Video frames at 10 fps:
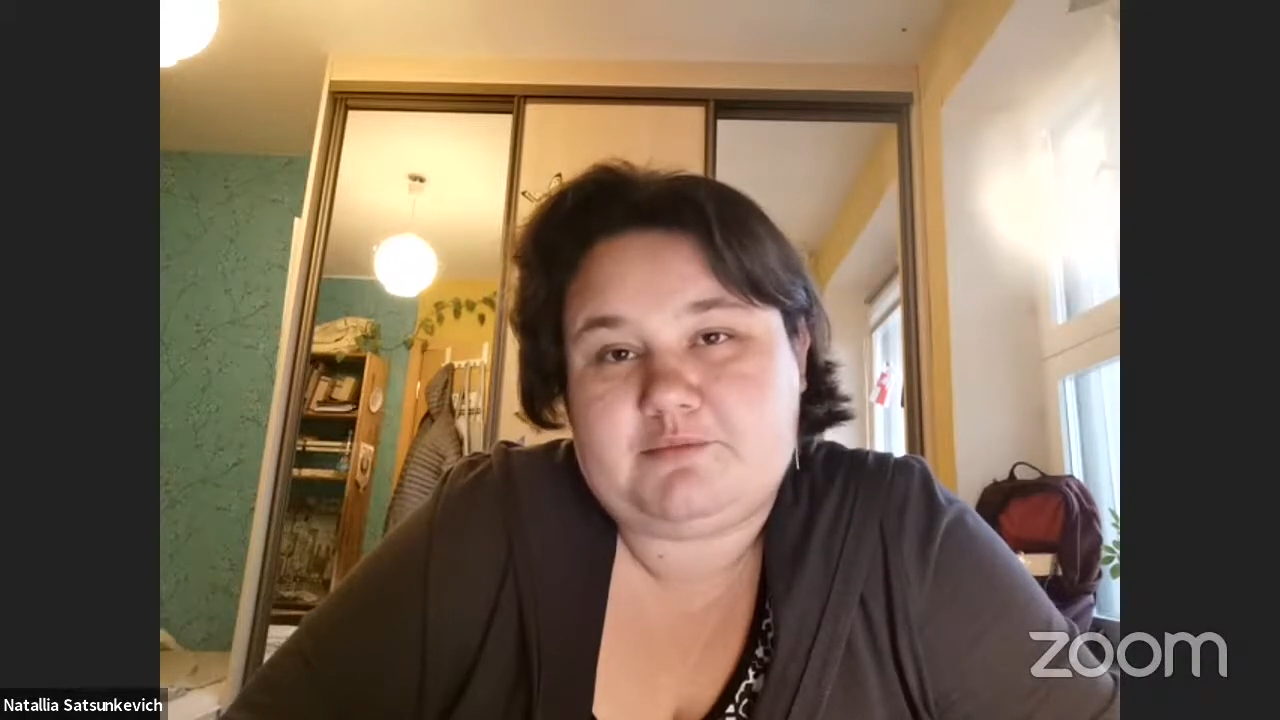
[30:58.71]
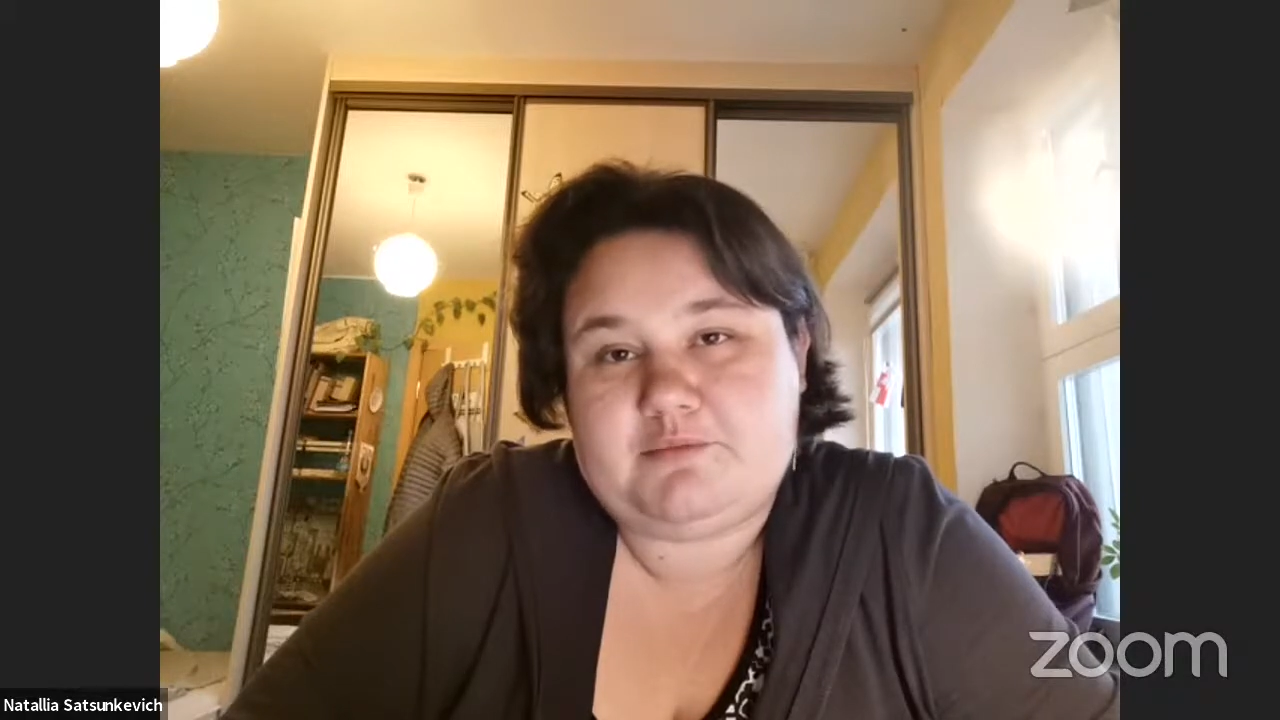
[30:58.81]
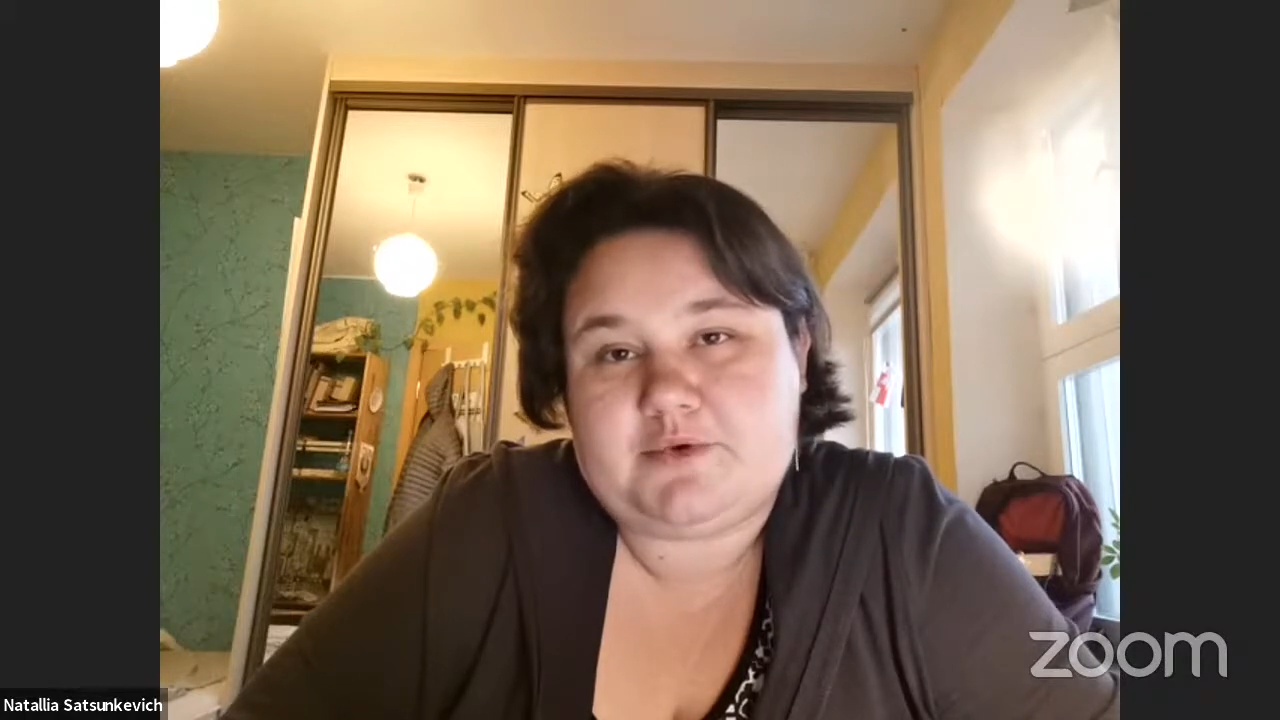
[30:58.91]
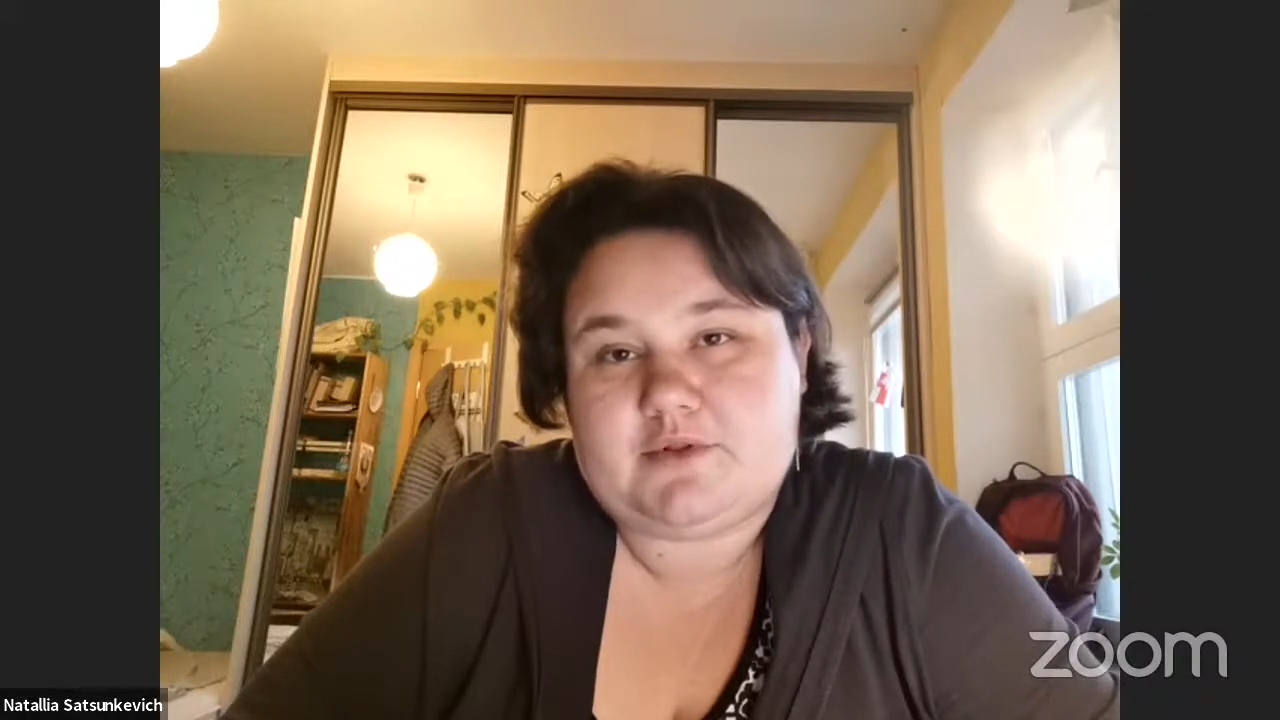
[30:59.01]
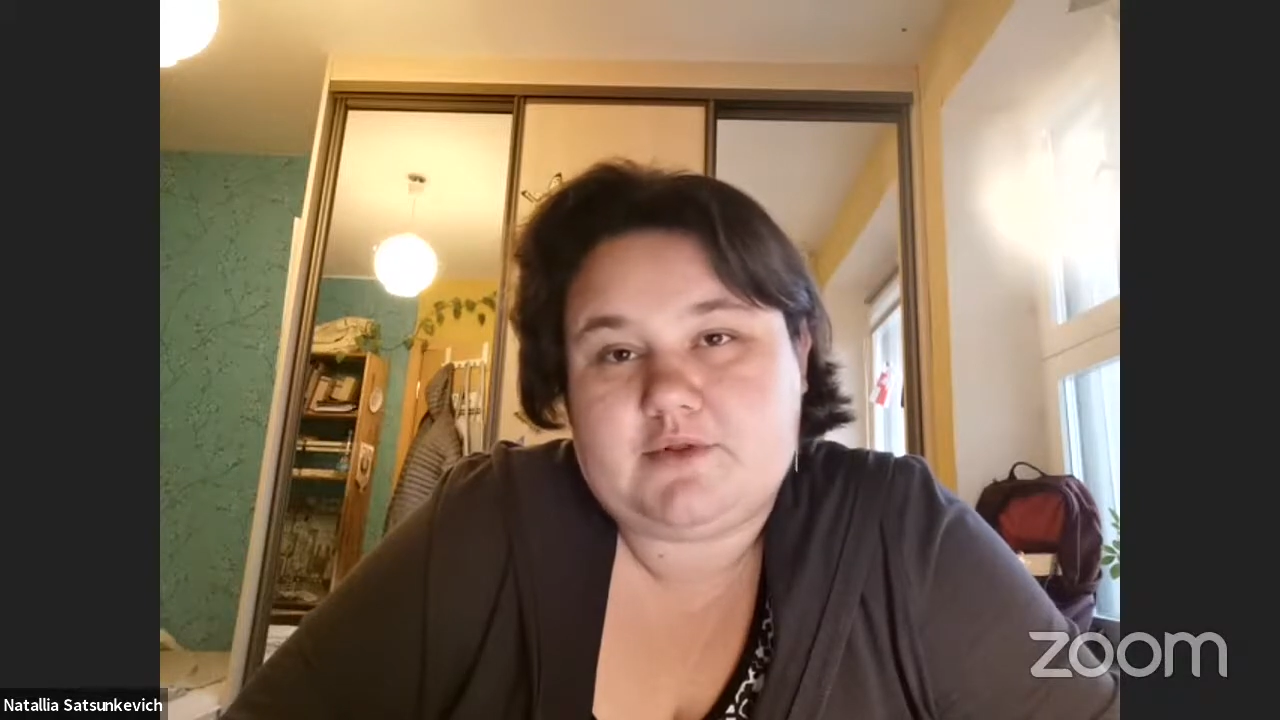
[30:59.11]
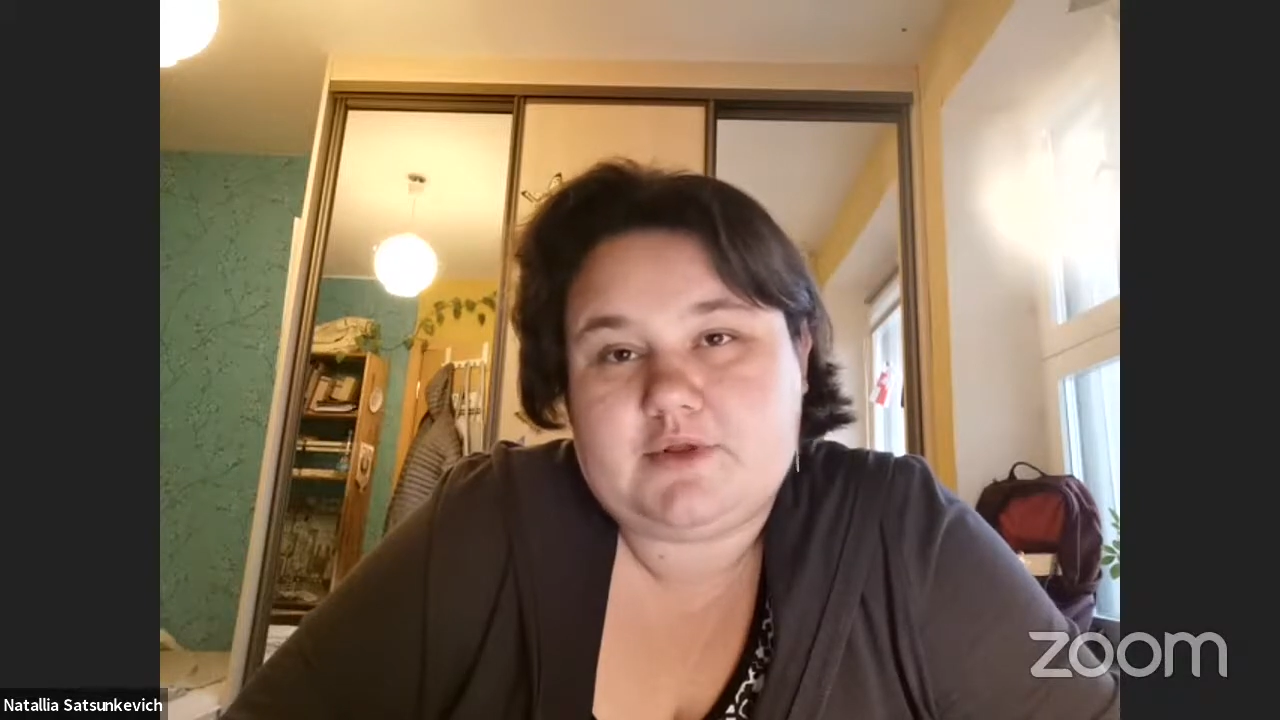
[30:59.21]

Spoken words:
people.